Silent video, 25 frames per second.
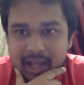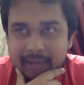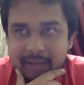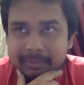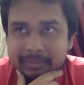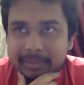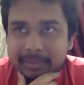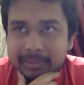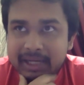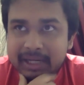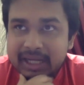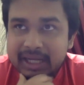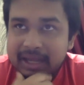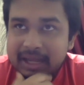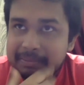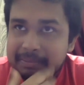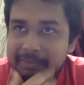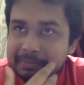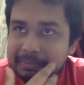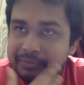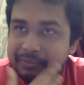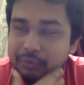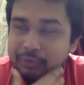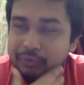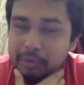But yeah,
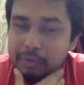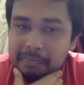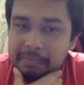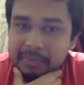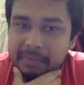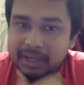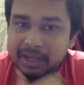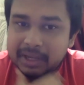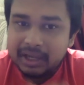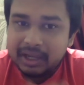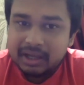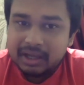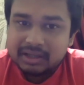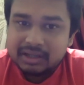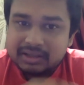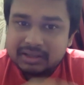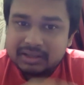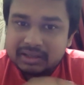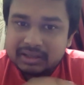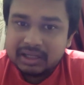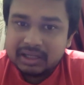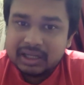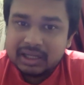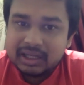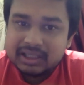for
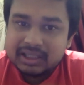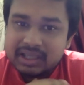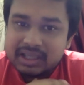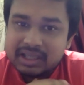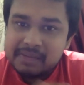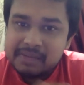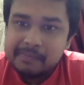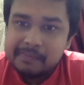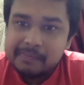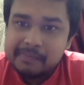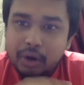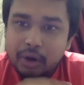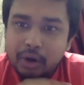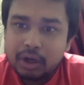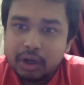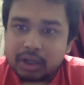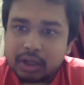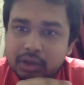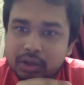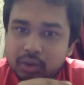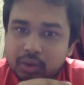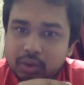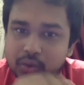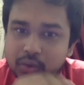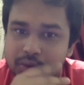players, it's
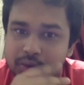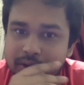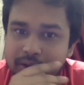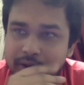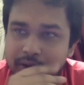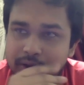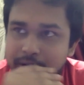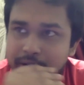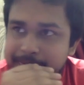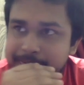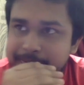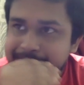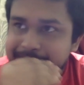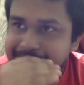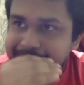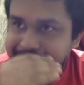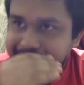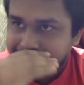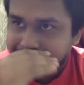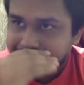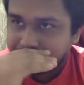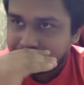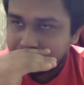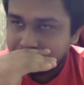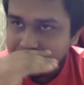important to, you know,
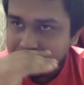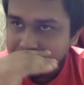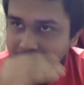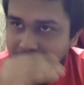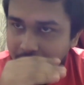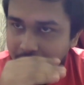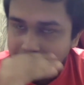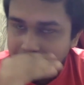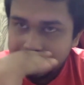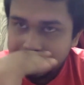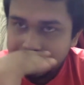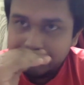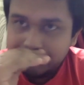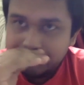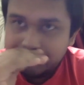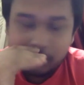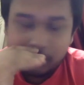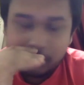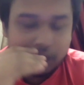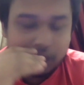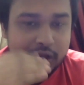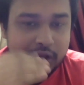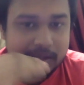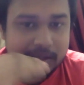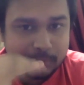
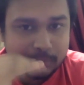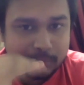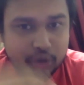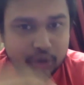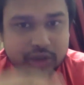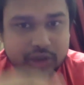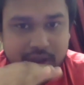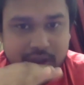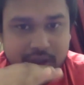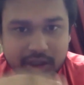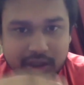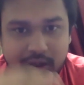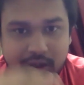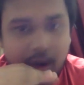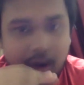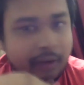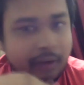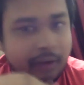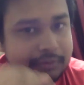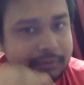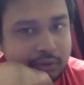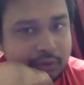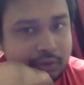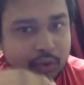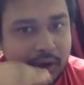for your emotion, you
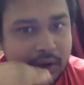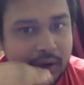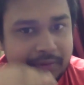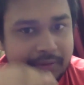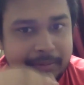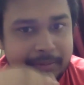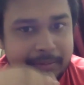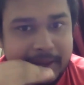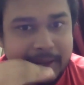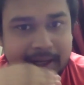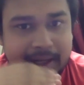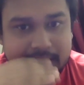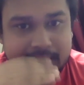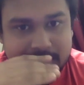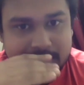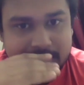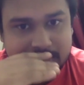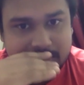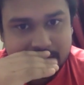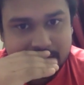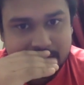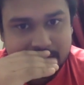have to have balance.